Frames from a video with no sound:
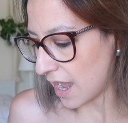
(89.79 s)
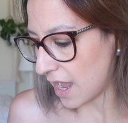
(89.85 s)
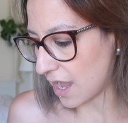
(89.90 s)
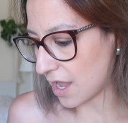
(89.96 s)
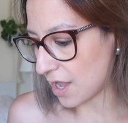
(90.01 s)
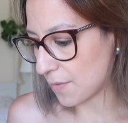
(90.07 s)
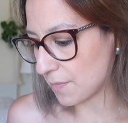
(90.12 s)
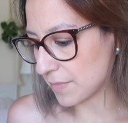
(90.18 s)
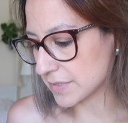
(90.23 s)

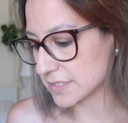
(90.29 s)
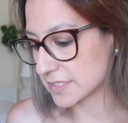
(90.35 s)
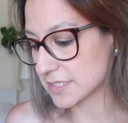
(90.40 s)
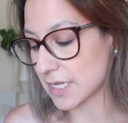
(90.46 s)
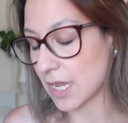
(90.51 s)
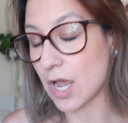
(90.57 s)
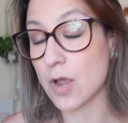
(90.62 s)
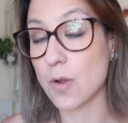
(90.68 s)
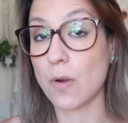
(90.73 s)

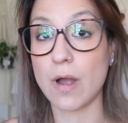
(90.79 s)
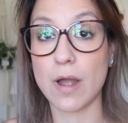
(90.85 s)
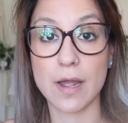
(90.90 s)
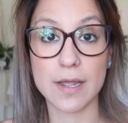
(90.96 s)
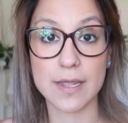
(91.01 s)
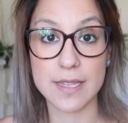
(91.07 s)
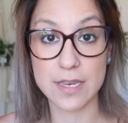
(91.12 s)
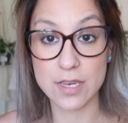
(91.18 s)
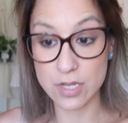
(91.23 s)
So
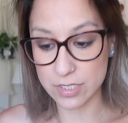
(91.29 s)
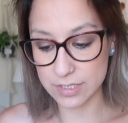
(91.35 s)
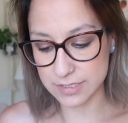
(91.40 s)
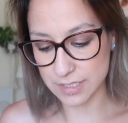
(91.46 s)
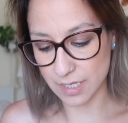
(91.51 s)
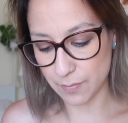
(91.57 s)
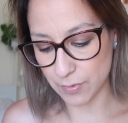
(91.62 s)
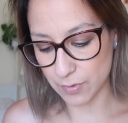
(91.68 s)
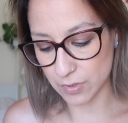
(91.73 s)
I
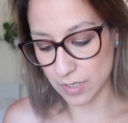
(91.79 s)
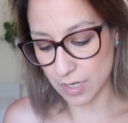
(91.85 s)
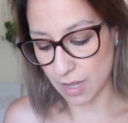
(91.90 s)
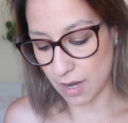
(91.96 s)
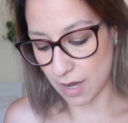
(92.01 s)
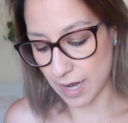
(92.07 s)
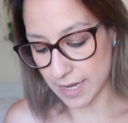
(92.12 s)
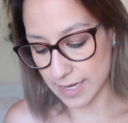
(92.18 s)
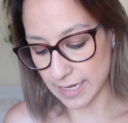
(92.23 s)
looked up
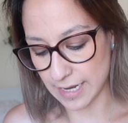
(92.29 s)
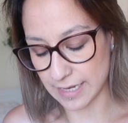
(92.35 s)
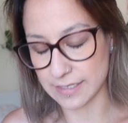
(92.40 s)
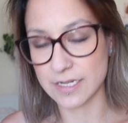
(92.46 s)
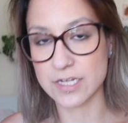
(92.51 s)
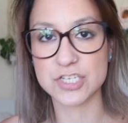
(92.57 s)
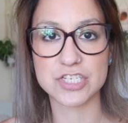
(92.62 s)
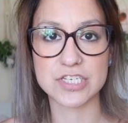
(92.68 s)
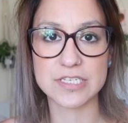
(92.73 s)
online, and
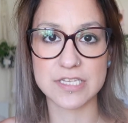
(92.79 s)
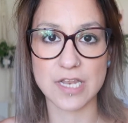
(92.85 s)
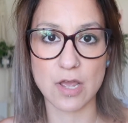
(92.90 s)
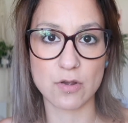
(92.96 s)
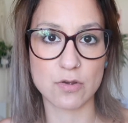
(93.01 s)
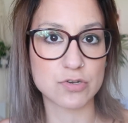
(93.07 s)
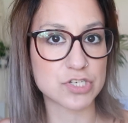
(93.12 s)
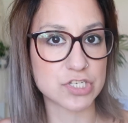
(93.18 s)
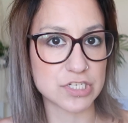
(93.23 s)
because she's
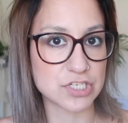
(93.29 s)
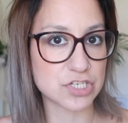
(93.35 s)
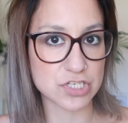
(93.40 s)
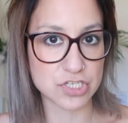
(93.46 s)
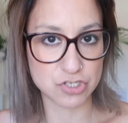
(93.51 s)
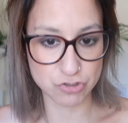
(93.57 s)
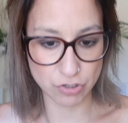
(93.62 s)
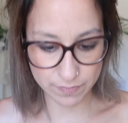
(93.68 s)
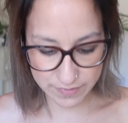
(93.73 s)
local, she
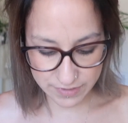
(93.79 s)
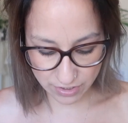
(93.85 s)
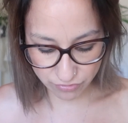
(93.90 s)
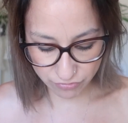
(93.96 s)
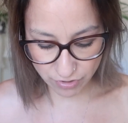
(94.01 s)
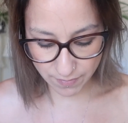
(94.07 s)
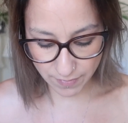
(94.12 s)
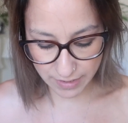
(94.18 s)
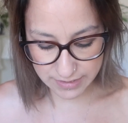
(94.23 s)
just dropped it
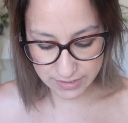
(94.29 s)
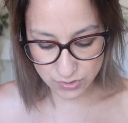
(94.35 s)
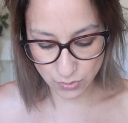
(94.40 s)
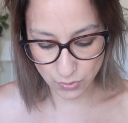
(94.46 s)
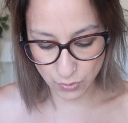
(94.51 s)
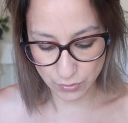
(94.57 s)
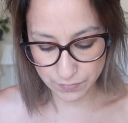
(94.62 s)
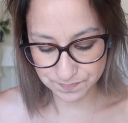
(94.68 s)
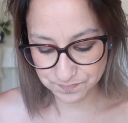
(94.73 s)
through my
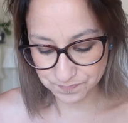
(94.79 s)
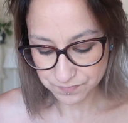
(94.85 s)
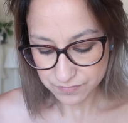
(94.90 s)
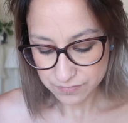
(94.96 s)
door.